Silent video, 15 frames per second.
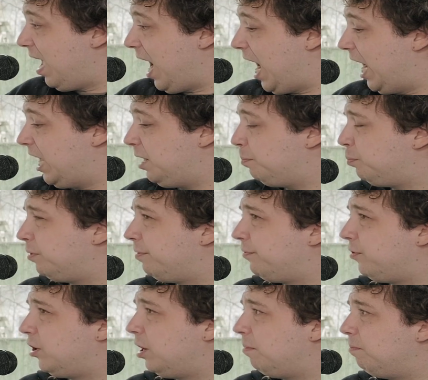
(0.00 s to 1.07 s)
I
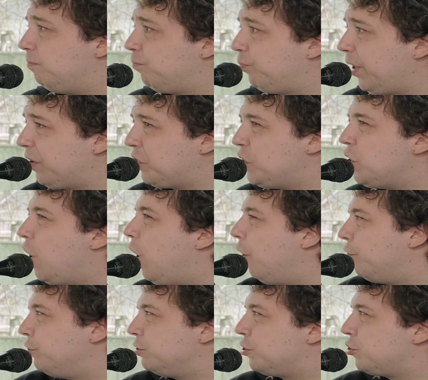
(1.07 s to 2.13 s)
prefer like the
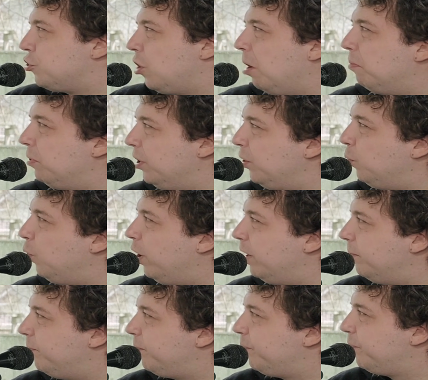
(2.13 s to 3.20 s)
other strawberry
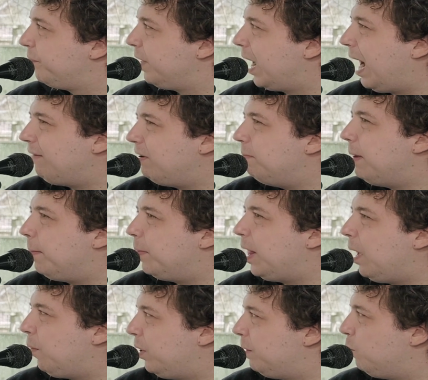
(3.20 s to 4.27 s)
one. Like, I remember
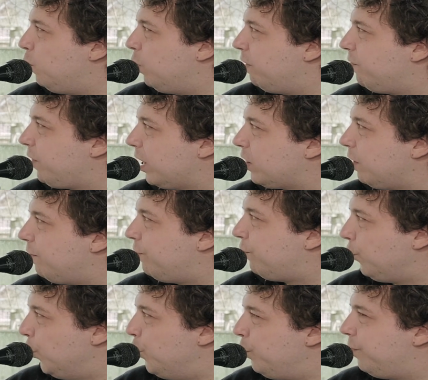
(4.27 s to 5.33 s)
that one more of like the
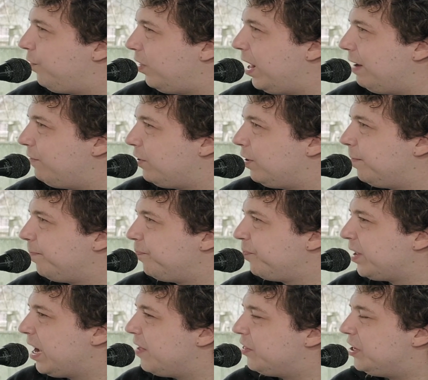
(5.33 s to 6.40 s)
fruit flavor.
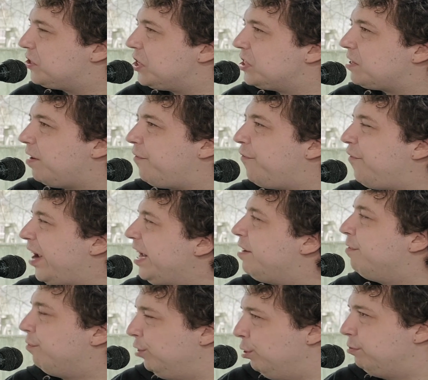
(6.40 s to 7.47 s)
This is a fake
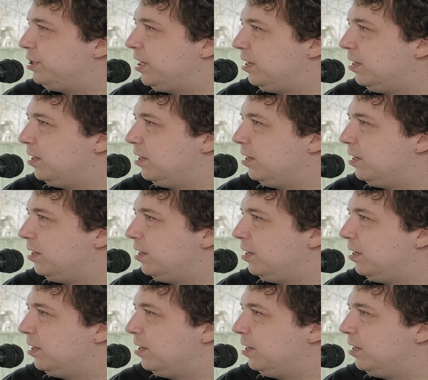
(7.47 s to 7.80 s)
fruit.